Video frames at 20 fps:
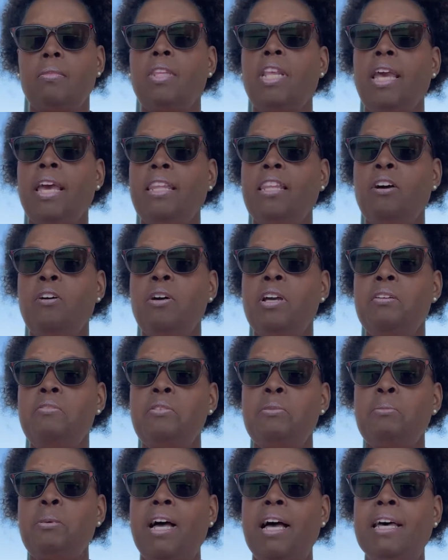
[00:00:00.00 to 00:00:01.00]
Hello,
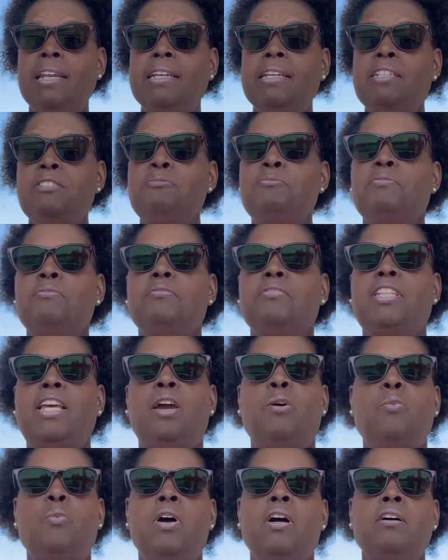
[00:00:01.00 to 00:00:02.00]
everybody,
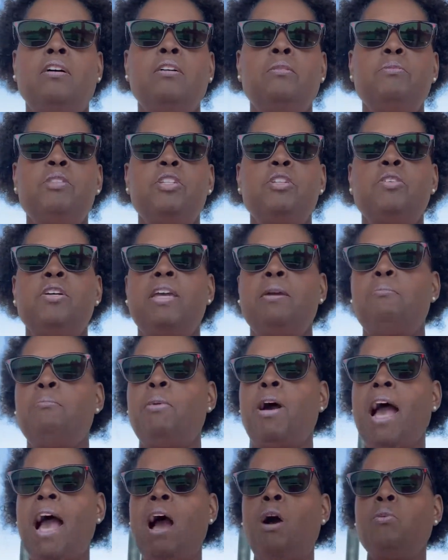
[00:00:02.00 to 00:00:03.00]
and welcome to
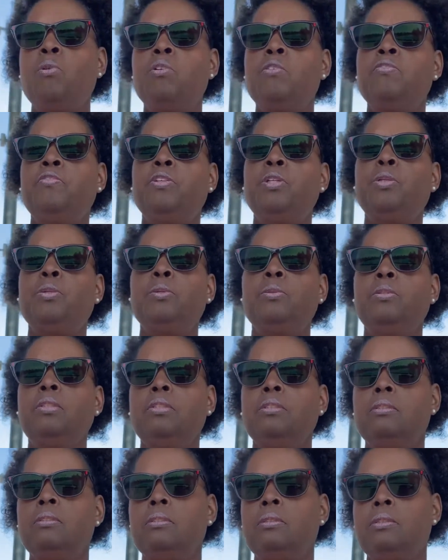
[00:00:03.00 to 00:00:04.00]
Empowerful
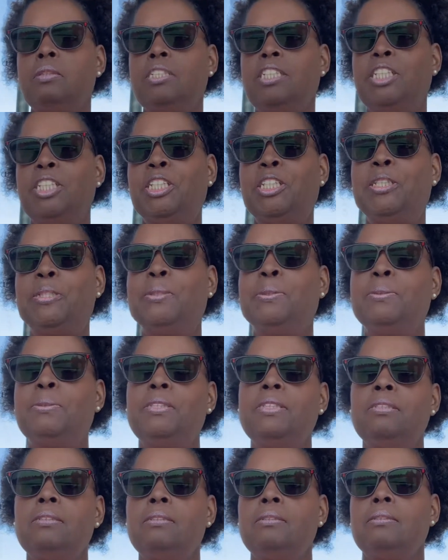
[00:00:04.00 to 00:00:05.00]
You.
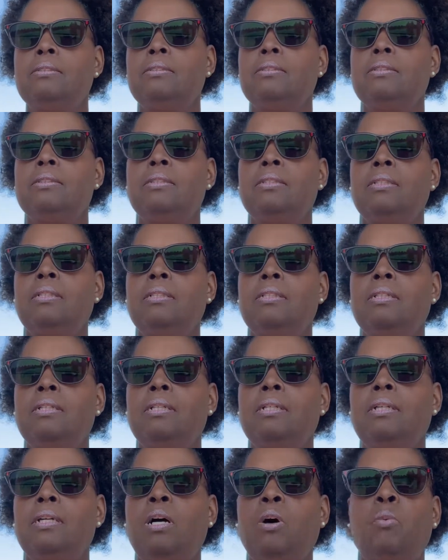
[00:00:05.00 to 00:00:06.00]

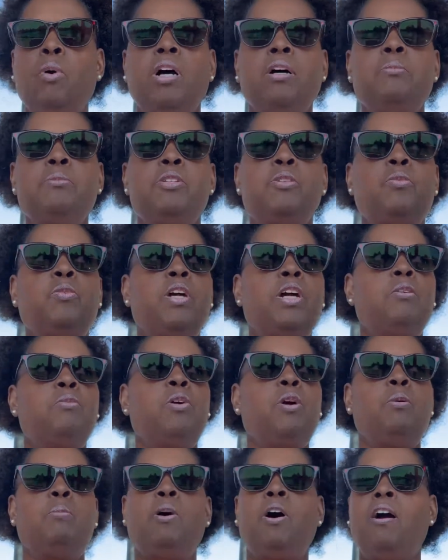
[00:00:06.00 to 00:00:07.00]
Welcome to
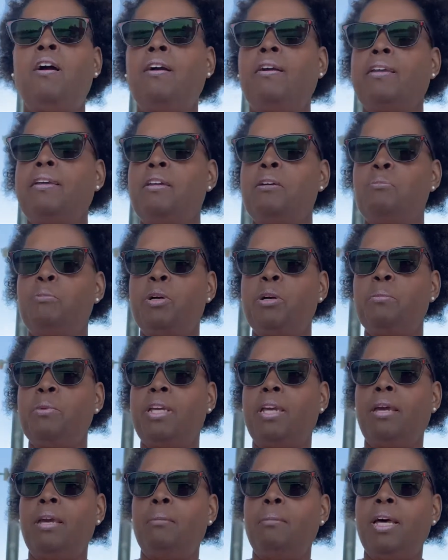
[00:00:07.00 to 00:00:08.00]
Railroad Park here in
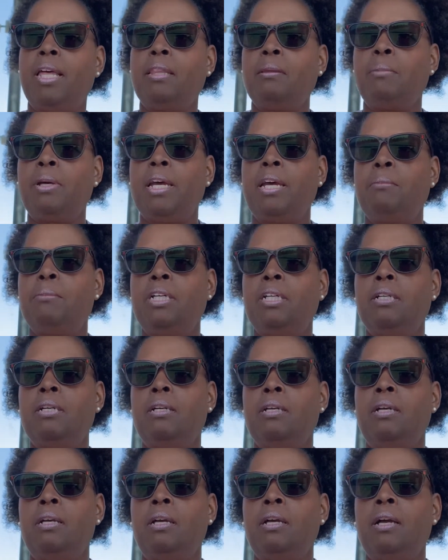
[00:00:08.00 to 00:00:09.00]
Birmingham, Alabama.
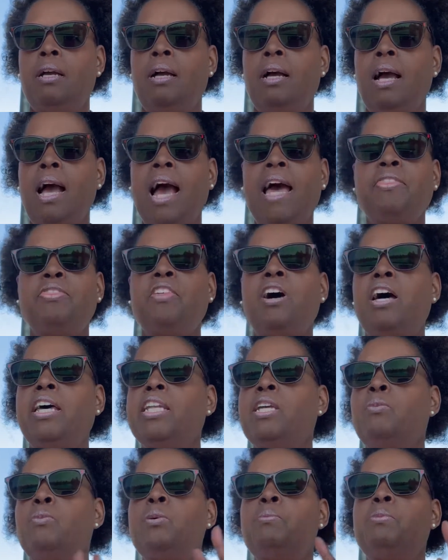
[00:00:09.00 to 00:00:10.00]
I thought
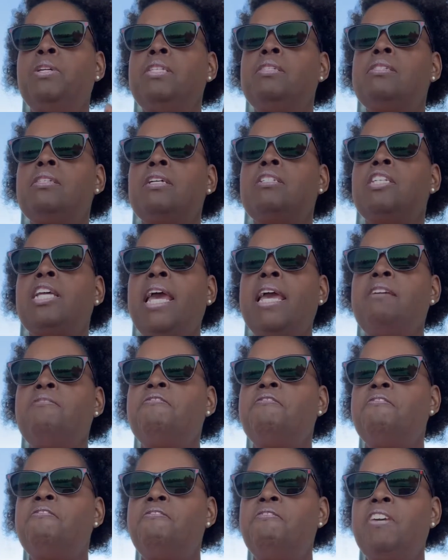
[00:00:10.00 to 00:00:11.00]
it would be such a
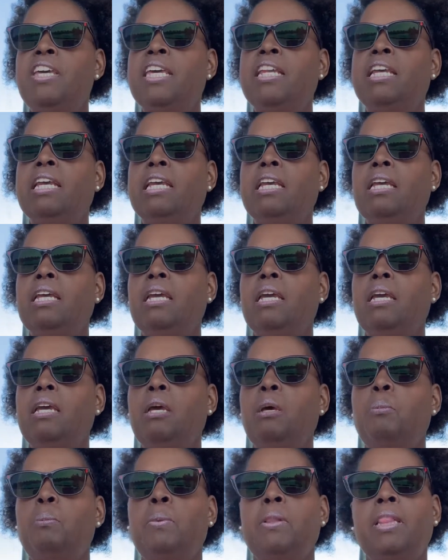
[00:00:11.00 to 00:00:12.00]
fitting
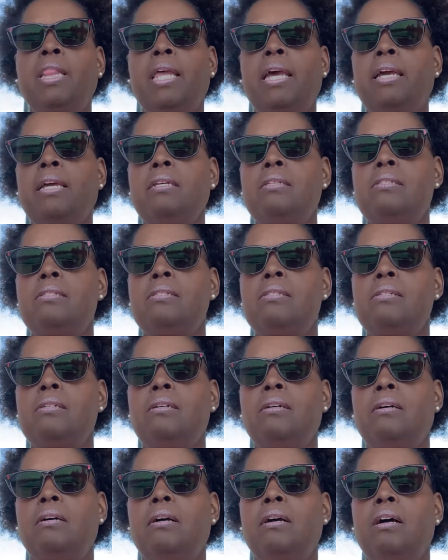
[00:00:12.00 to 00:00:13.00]
place
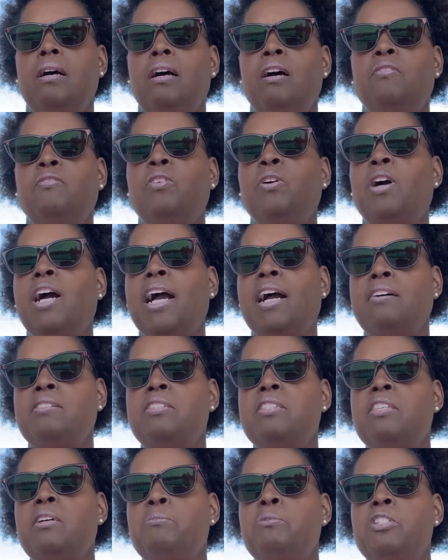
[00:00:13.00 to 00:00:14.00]
for our
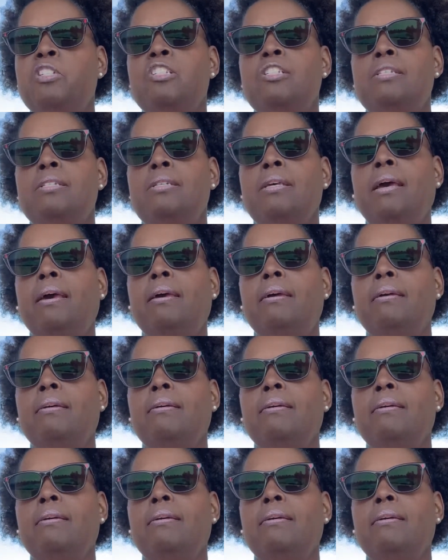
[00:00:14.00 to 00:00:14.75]
subject today.